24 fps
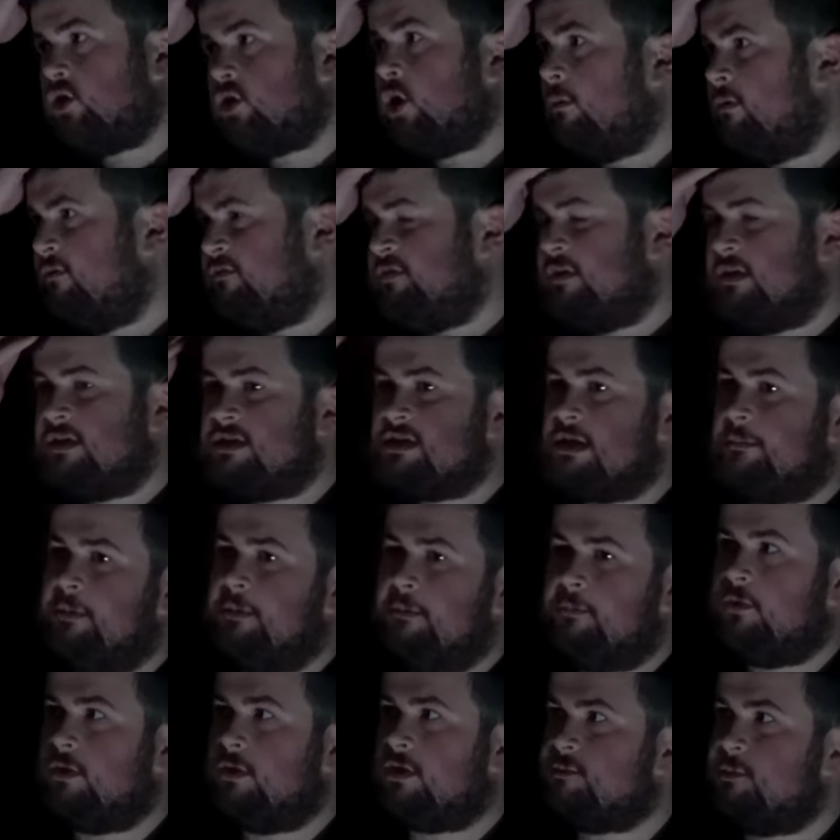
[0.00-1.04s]
Common things that
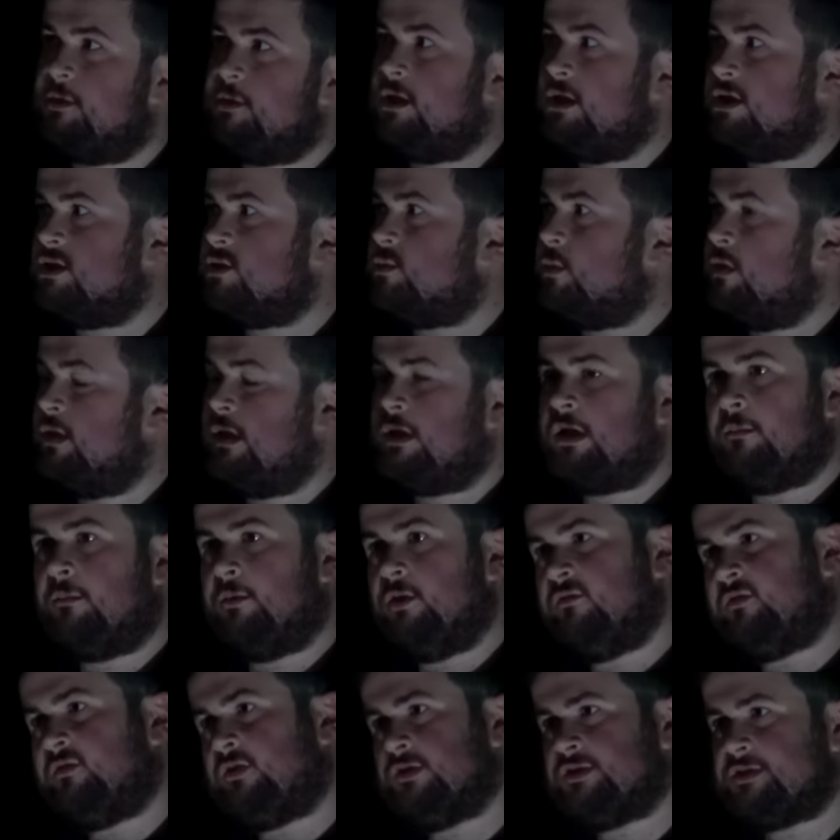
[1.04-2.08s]
people experience when they come in
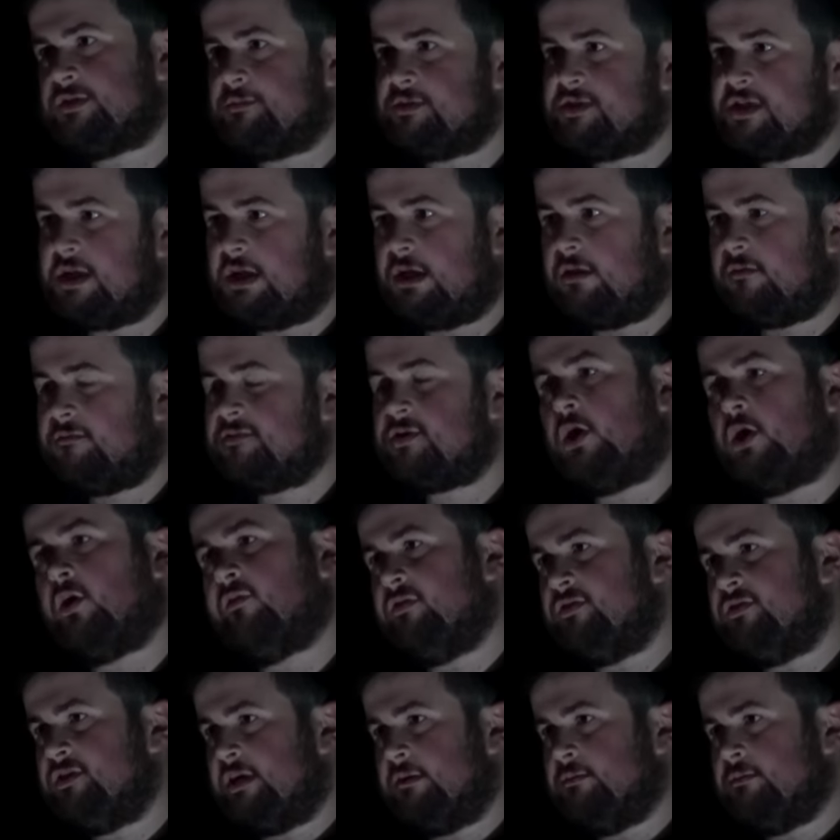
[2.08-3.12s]
the vaults themselves,
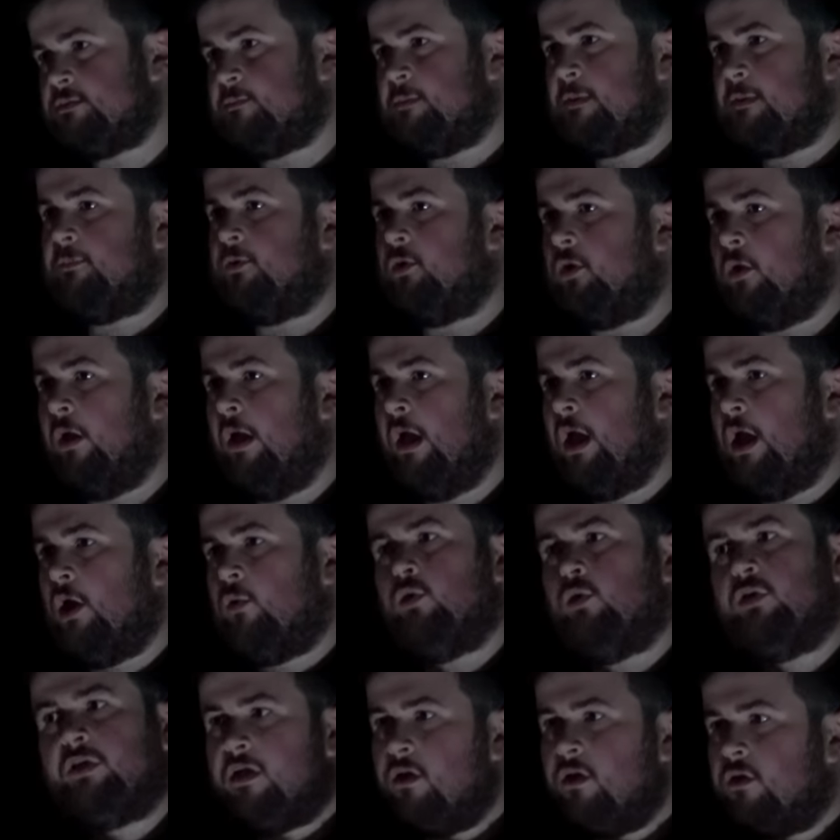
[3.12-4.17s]
oftentimes people
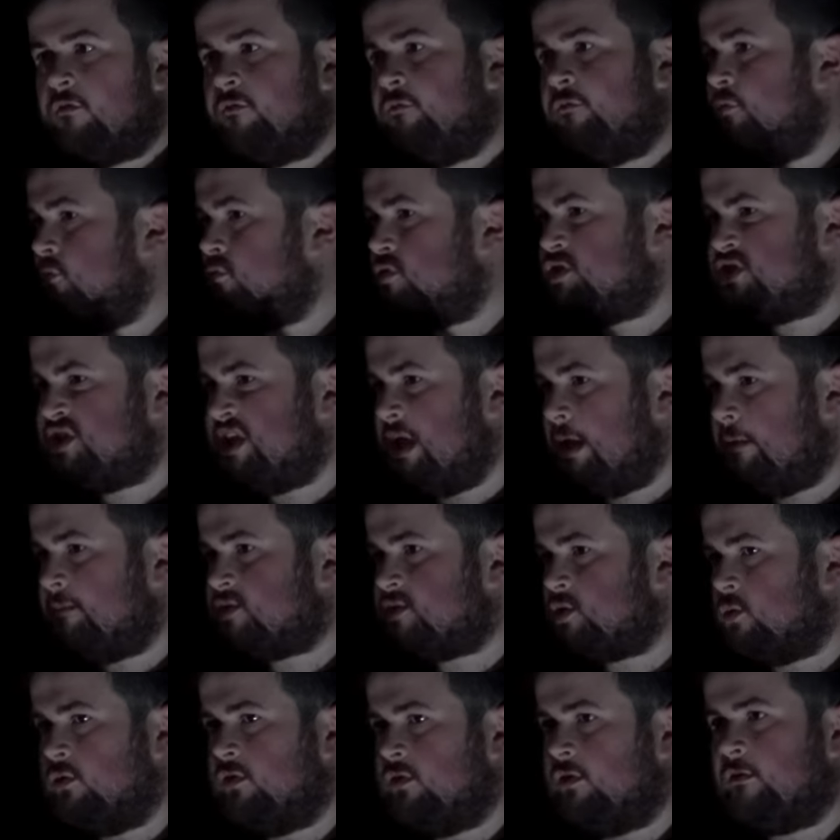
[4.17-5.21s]
will hear footsteps
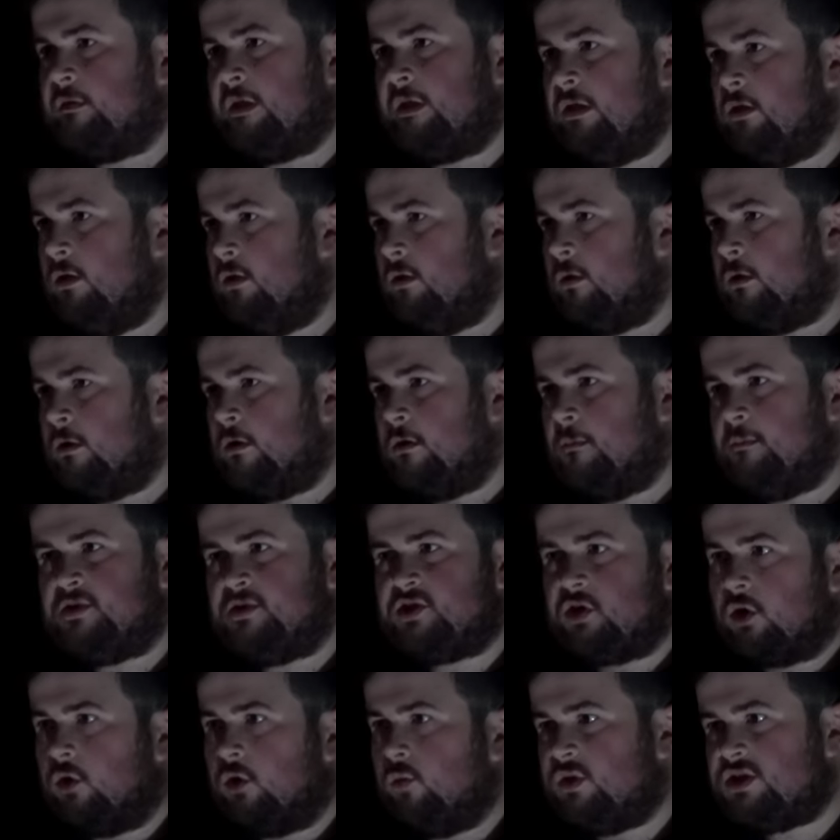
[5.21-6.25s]
or they'll hear
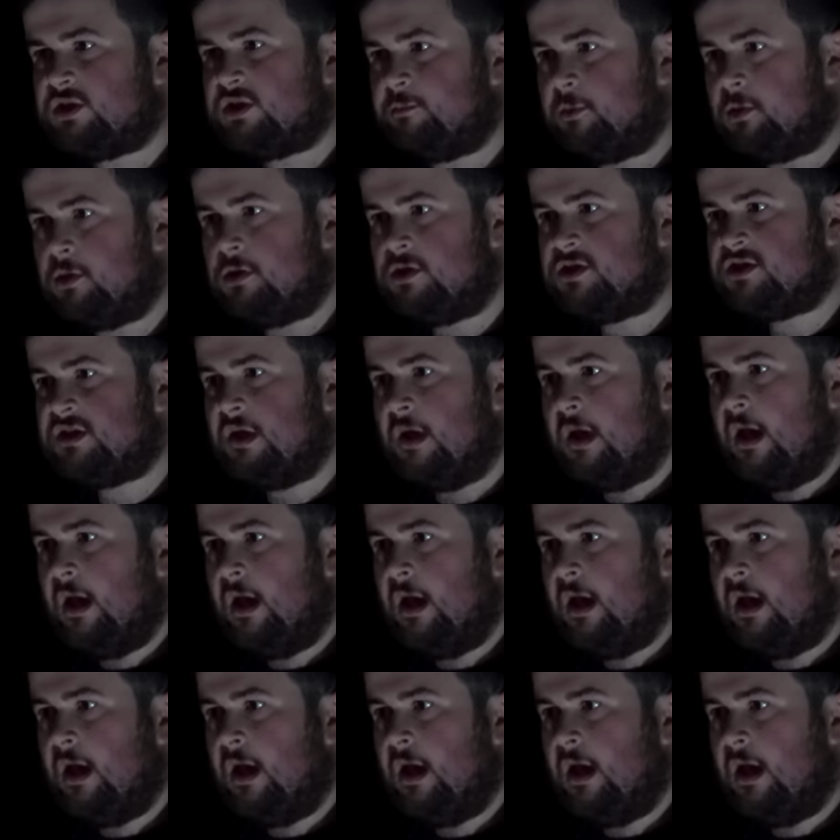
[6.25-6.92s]
bizarre whispers.